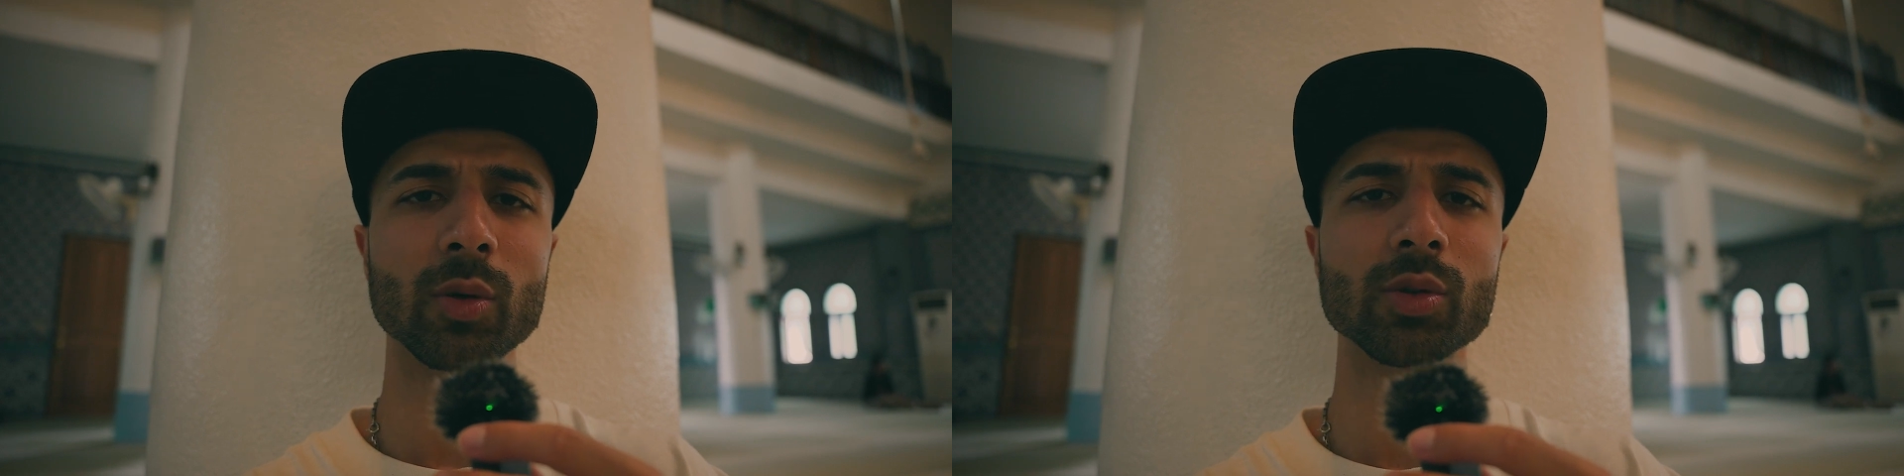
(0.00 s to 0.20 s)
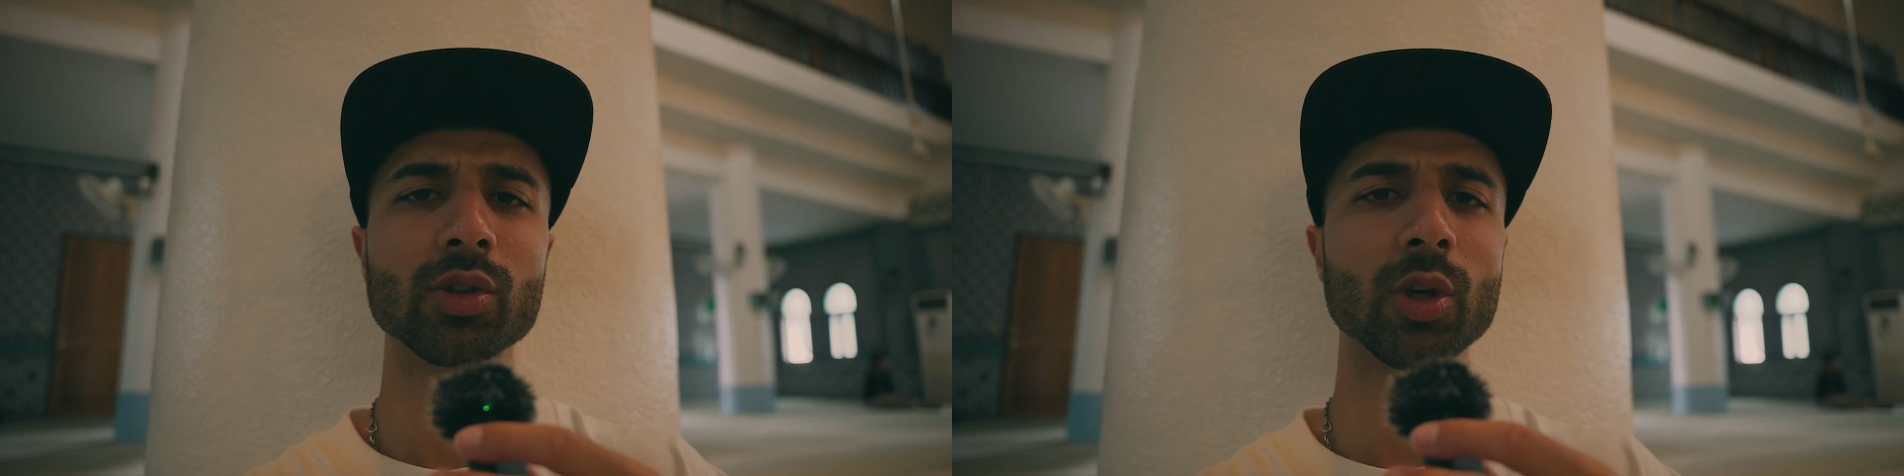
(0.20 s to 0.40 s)

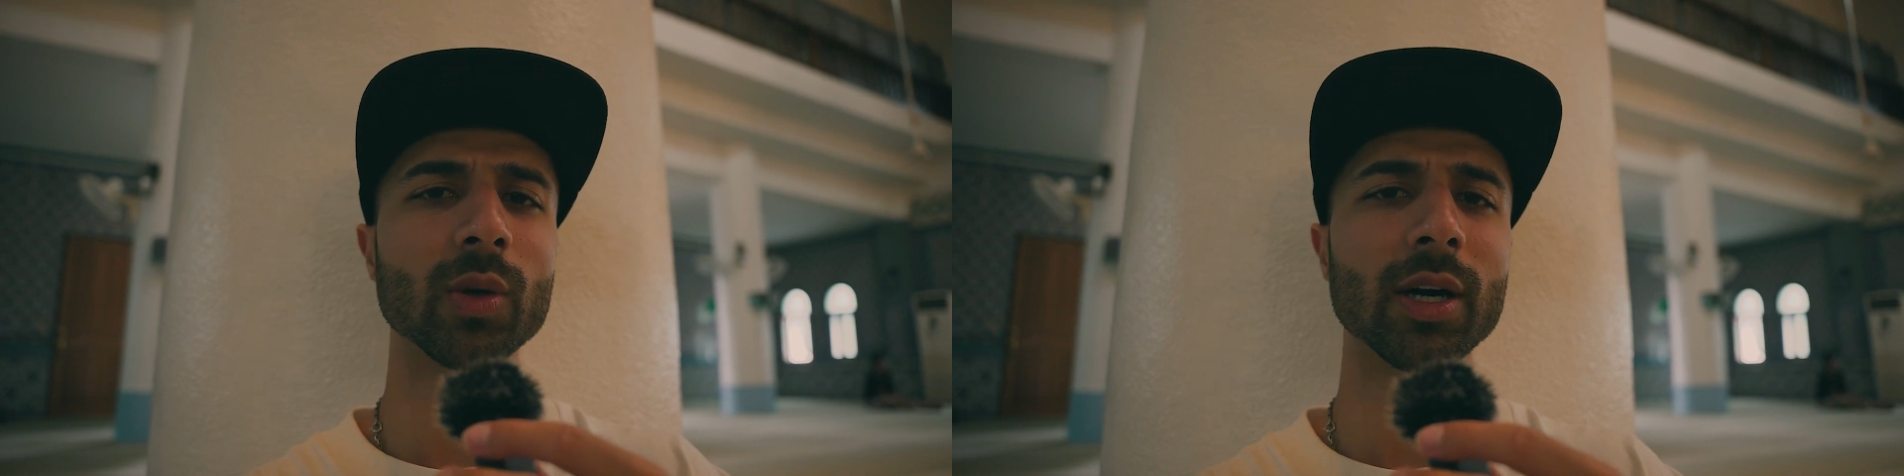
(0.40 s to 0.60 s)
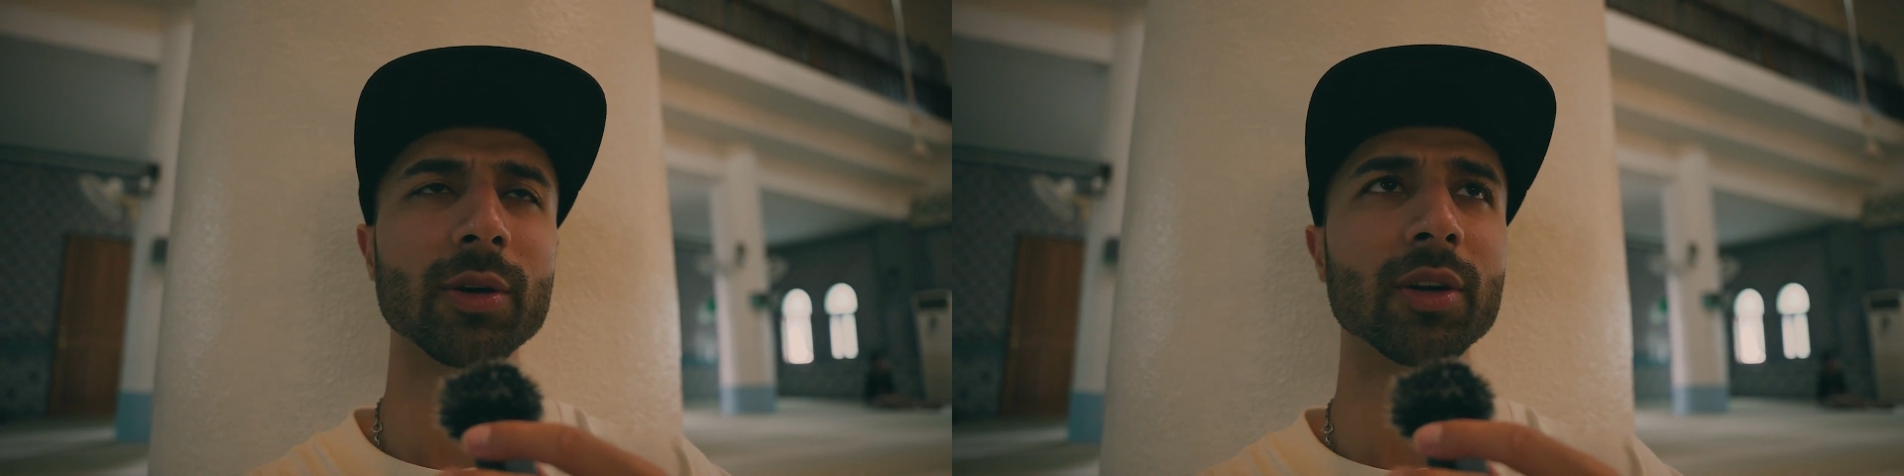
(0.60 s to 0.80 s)
or
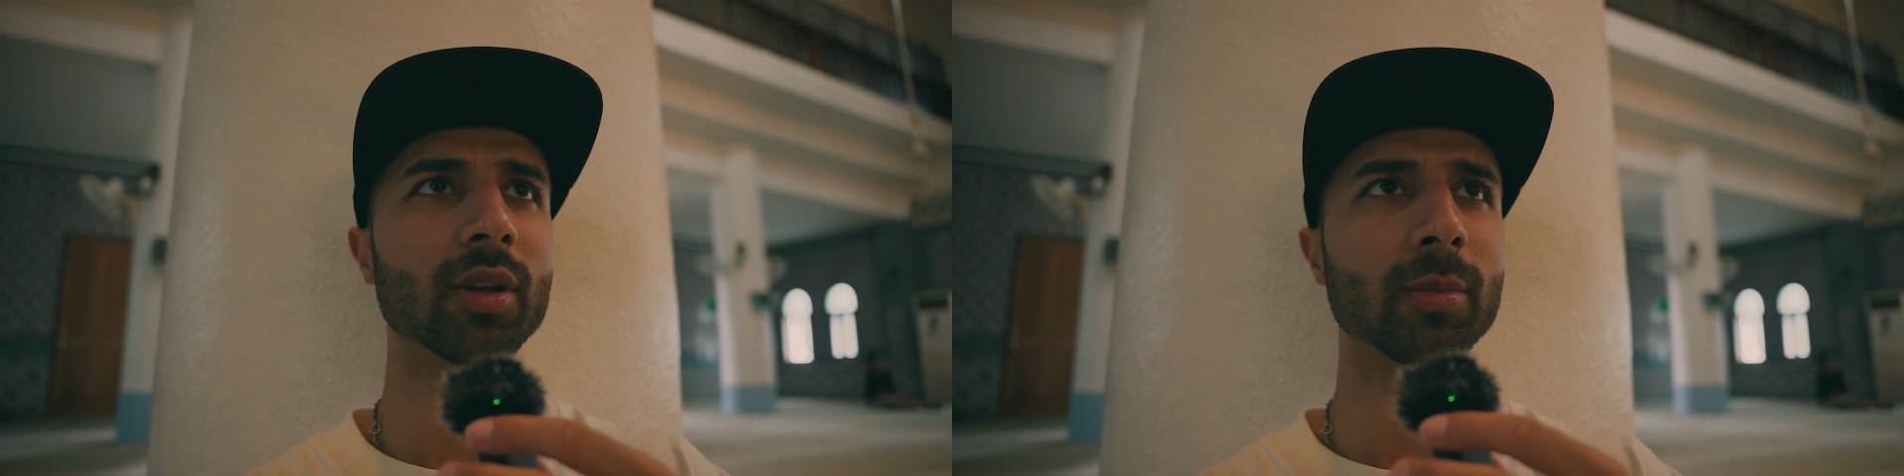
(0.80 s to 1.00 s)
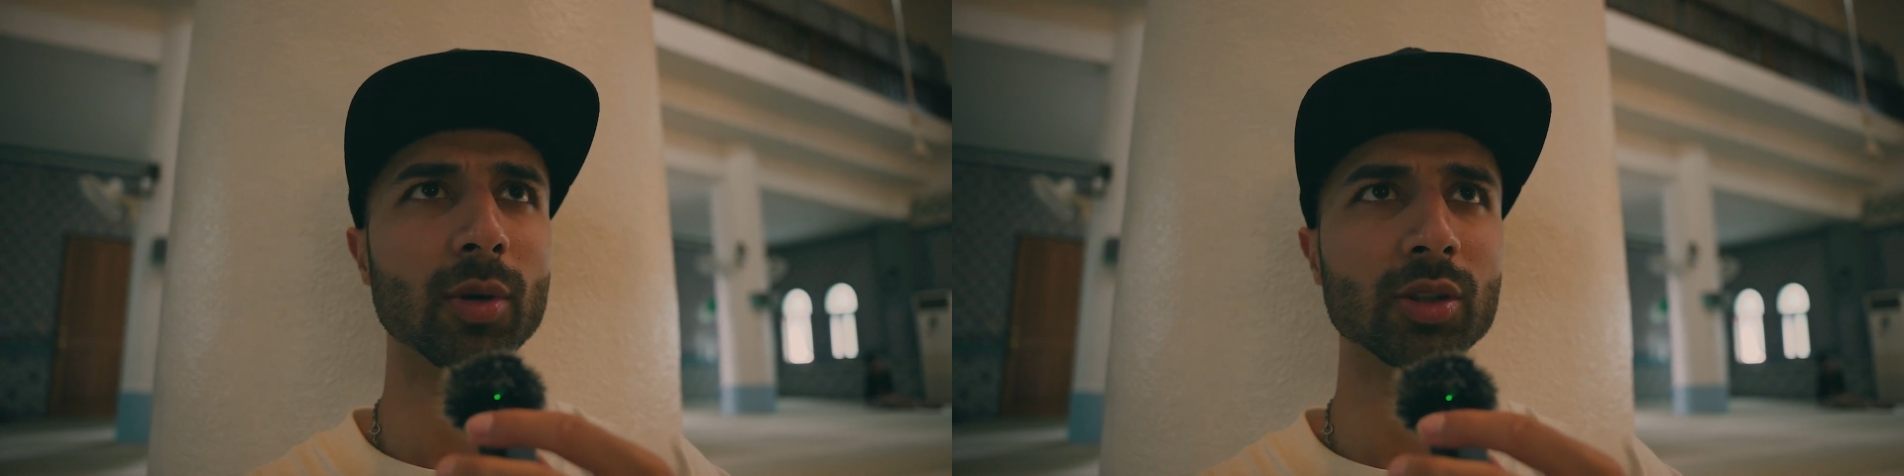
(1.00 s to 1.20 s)
so out here
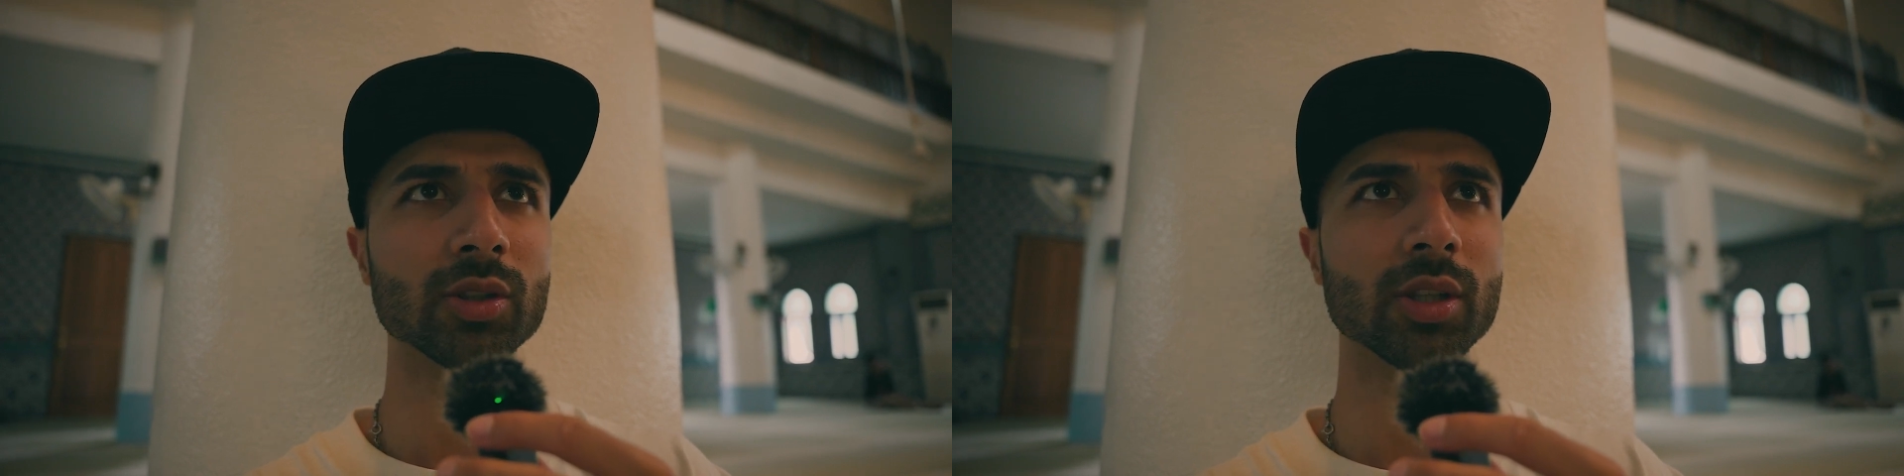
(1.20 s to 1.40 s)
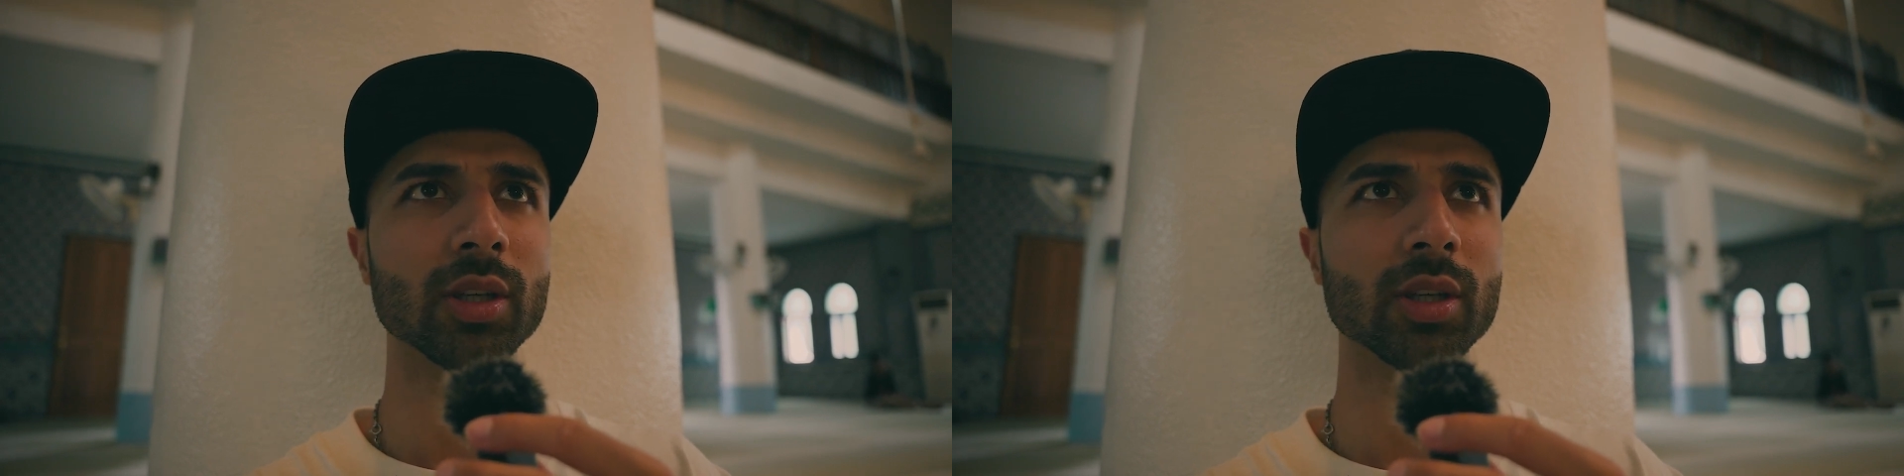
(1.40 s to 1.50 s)
in the mosque.